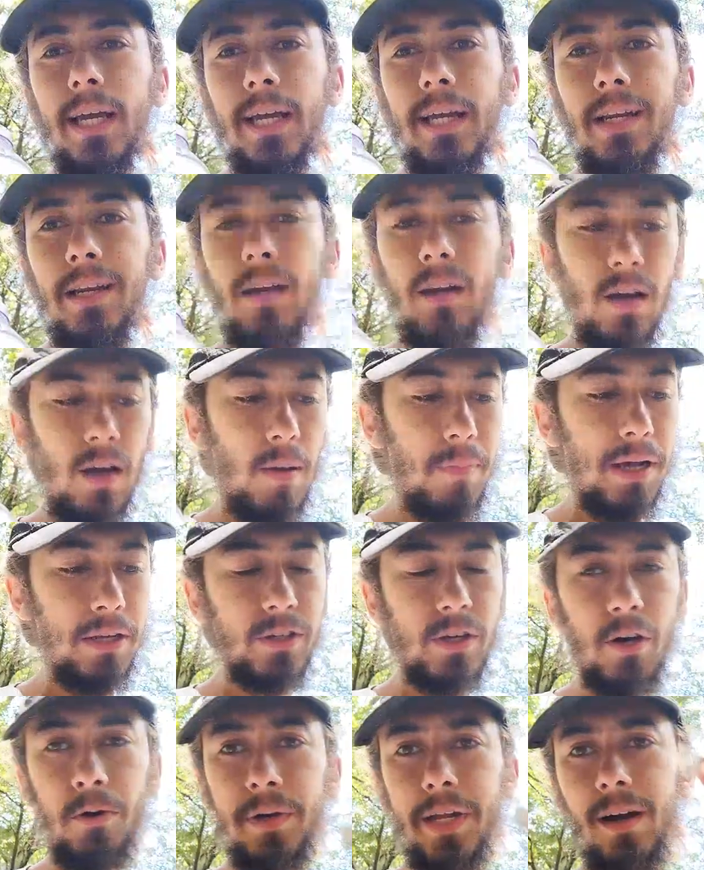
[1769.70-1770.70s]
in
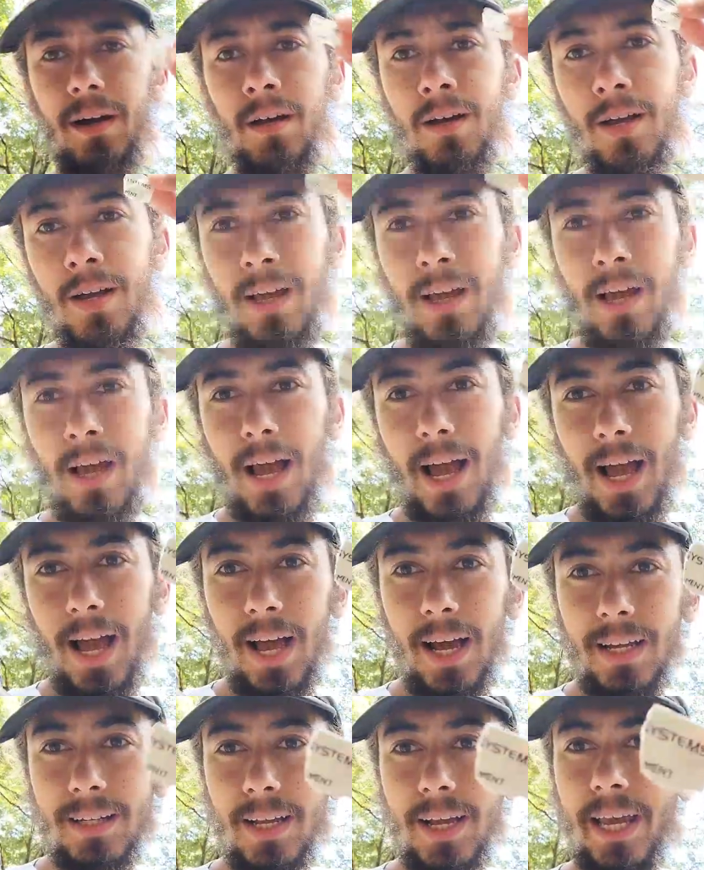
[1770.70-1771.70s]
Patagonia.
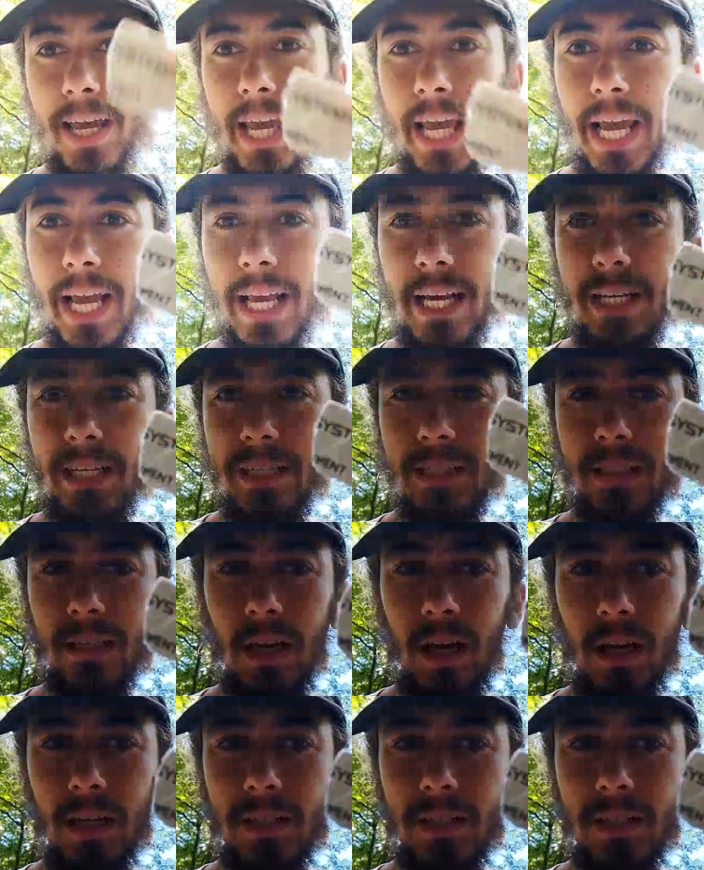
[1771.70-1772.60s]
And here is a